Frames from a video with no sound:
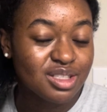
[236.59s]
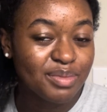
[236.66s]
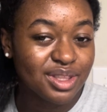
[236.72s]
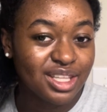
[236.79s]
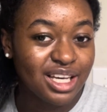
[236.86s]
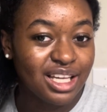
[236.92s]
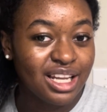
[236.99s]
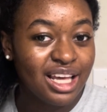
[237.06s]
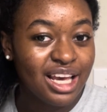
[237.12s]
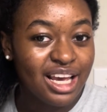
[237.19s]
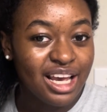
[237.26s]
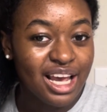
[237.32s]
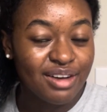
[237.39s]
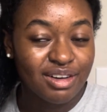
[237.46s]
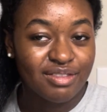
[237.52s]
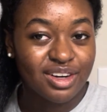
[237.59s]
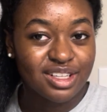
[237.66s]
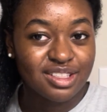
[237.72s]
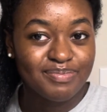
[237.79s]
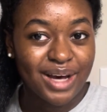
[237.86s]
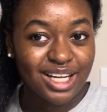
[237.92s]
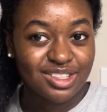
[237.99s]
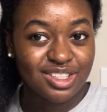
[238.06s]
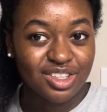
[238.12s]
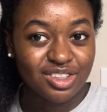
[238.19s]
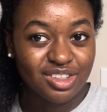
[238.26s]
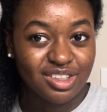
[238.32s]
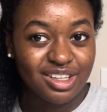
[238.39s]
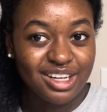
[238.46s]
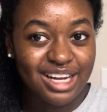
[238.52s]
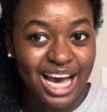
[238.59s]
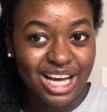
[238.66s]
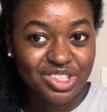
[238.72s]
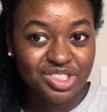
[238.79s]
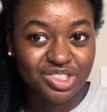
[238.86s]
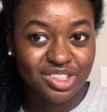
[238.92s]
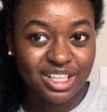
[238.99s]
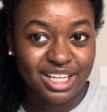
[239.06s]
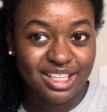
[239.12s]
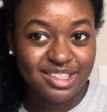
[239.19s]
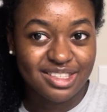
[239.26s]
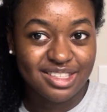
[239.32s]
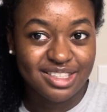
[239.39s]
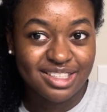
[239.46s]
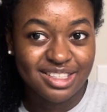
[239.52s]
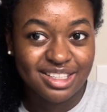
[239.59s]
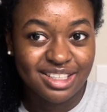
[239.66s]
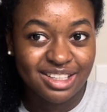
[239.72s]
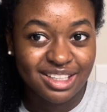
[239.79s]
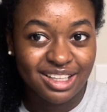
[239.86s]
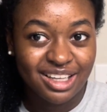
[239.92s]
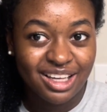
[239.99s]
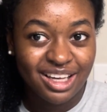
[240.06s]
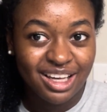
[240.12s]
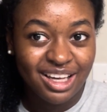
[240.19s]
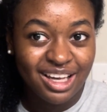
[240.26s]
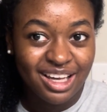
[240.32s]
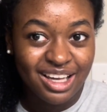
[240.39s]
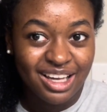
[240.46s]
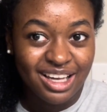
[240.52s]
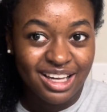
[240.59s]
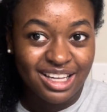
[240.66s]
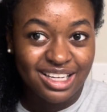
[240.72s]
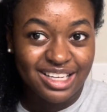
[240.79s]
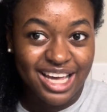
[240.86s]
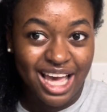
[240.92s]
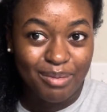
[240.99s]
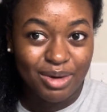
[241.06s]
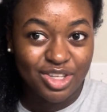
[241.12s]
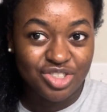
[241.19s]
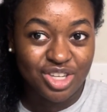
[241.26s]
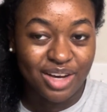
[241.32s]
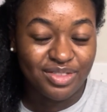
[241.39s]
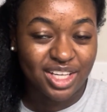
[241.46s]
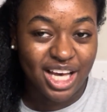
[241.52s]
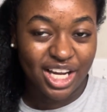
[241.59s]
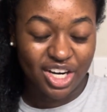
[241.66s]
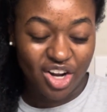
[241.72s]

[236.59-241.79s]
but then it reverts back to natural and it's damaged. You have to cut it